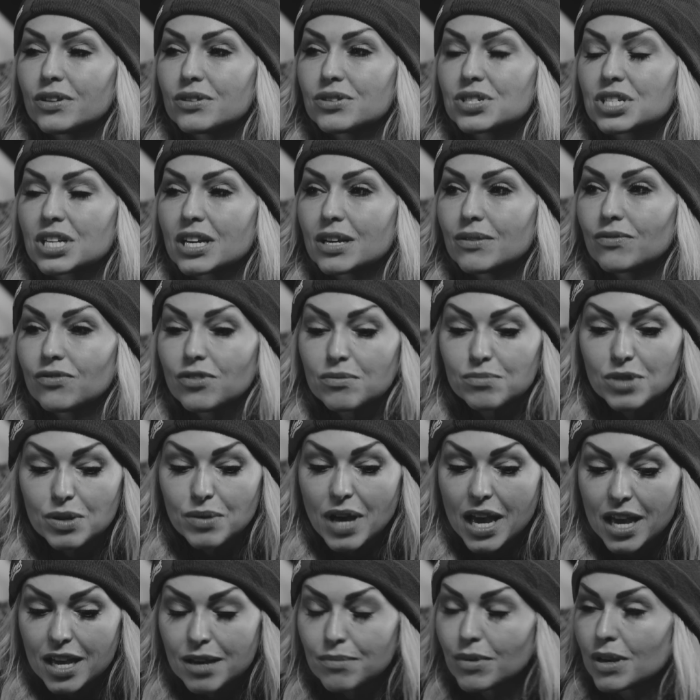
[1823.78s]
Chip, from the
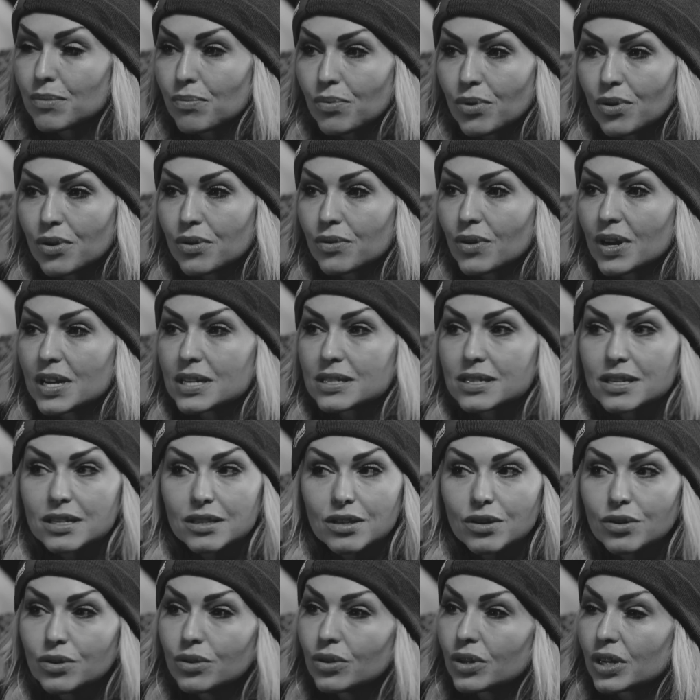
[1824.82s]
AMA Pro Racing, the
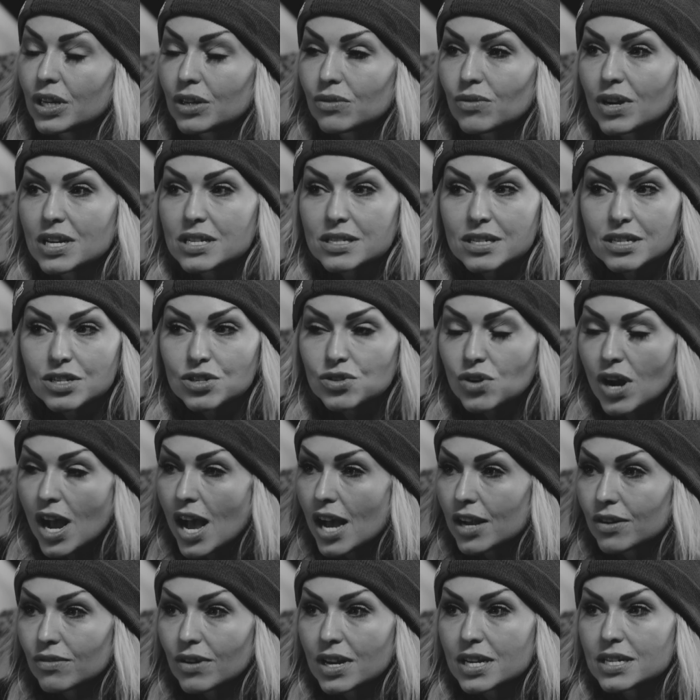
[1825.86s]
hooligan racing,
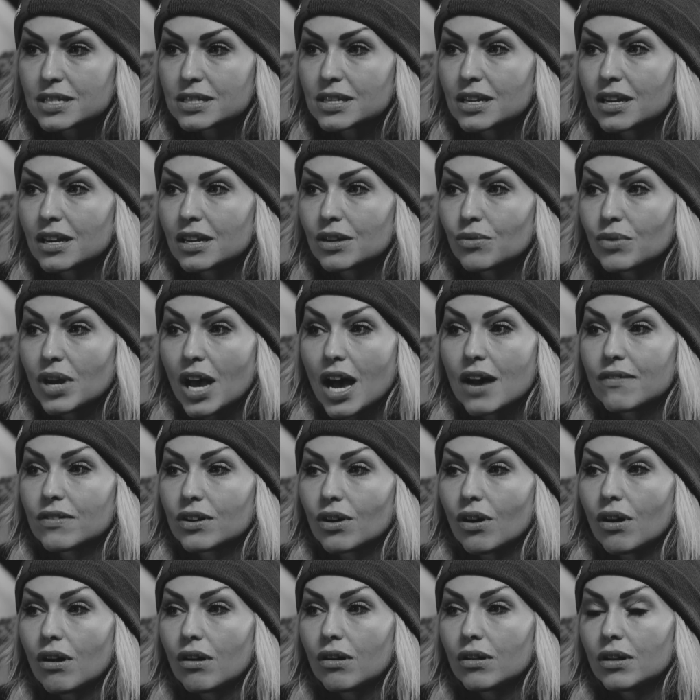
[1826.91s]
drag racing. We have it
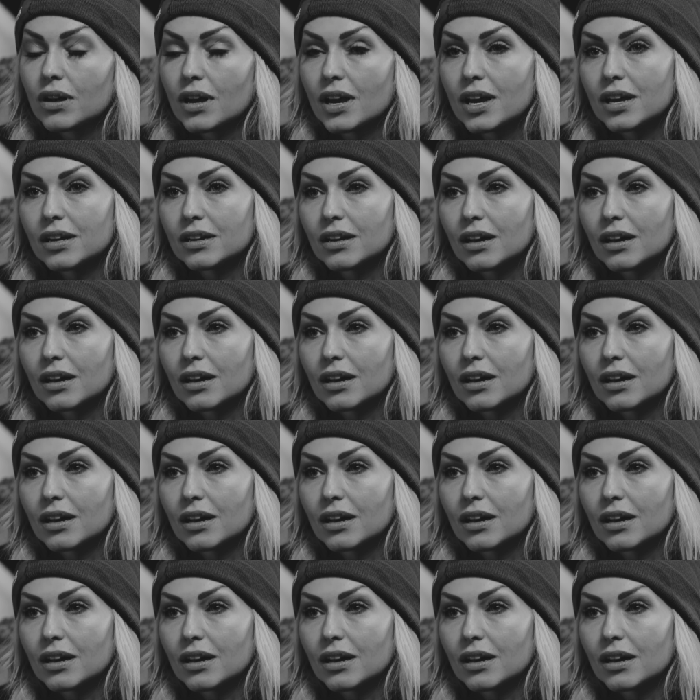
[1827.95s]
all. And